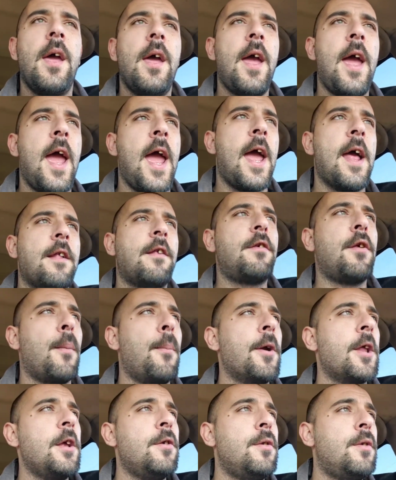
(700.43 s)
and
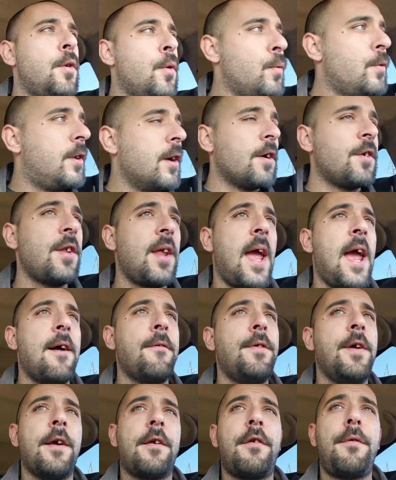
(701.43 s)
somebody who doesn't
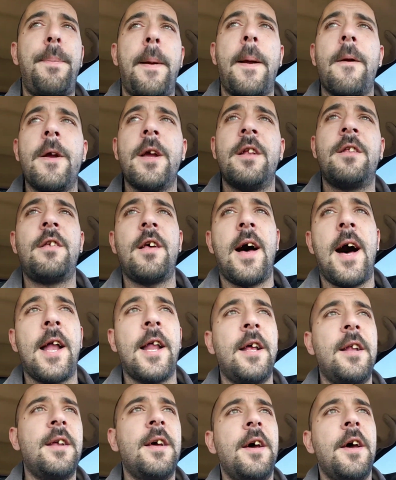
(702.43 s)
have the experience on
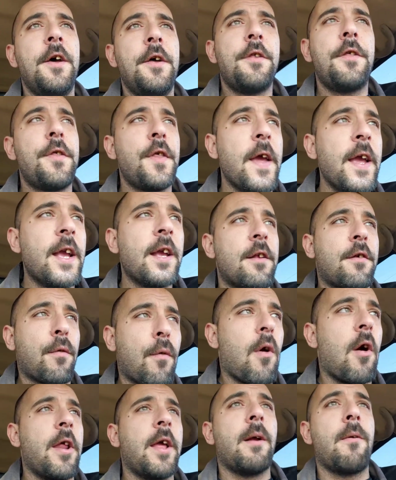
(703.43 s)
it think it's
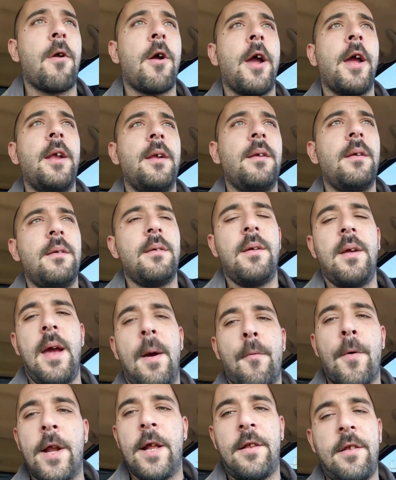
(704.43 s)
running right
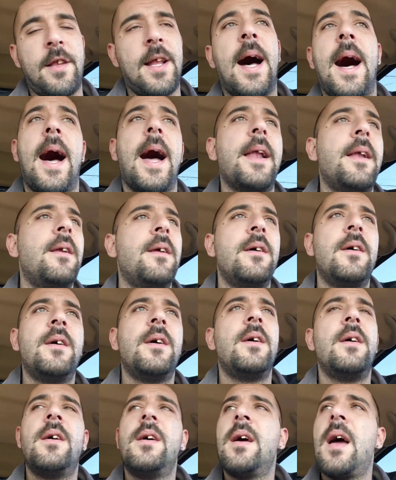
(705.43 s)
when it's not.
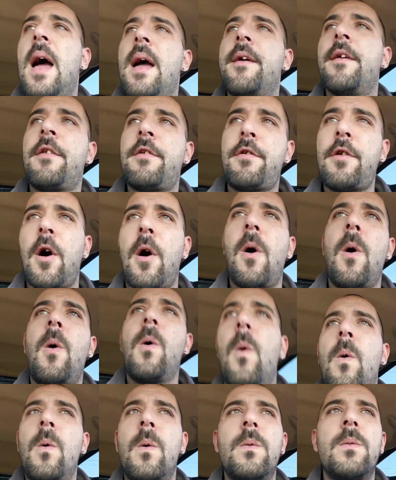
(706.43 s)

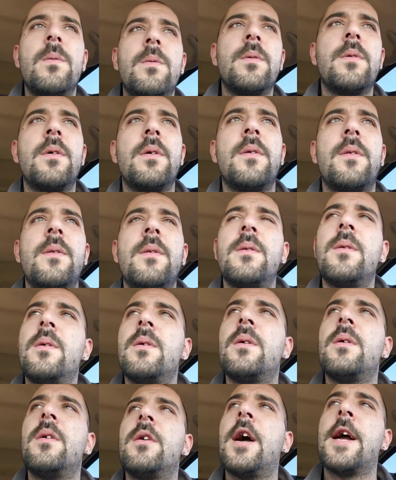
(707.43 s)
So
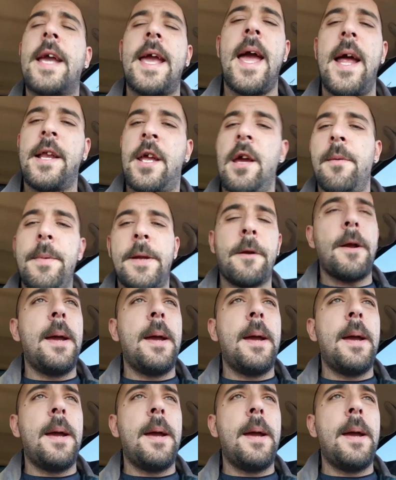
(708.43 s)
again, give me your